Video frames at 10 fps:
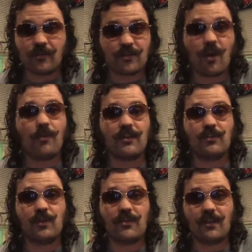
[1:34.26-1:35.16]
Conan, the
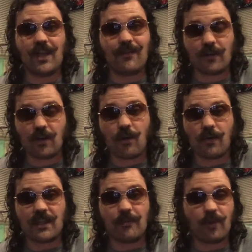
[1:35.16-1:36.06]
2011
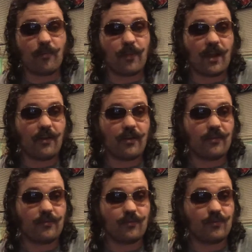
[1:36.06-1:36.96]
Conan the
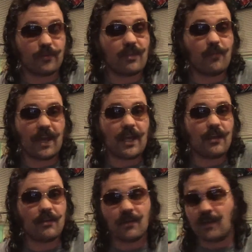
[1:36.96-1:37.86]
Barbarian
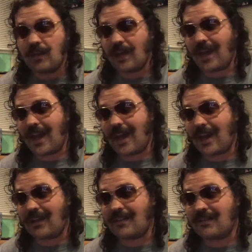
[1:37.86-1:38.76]
remake,
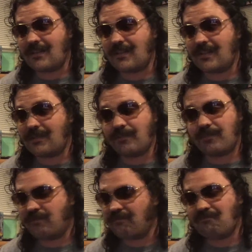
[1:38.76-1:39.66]
and
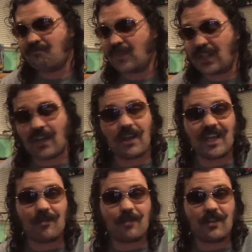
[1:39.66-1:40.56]
did not
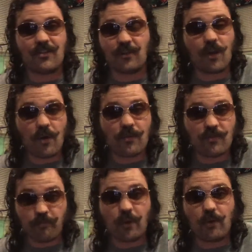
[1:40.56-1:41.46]
like him in Stallone's
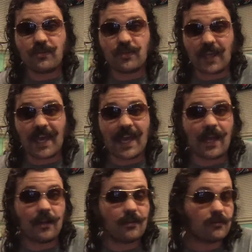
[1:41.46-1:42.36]
Bullet to the
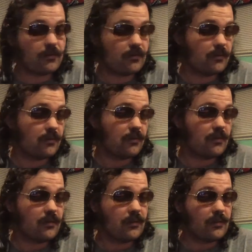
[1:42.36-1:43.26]
Head.
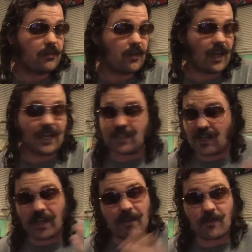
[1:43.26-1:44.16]
And I did not
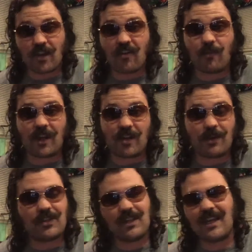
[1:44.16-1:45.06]
like him as Aquaman,
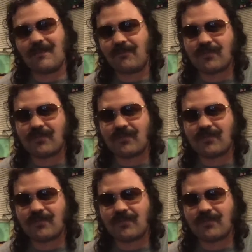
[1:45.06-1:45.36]
especially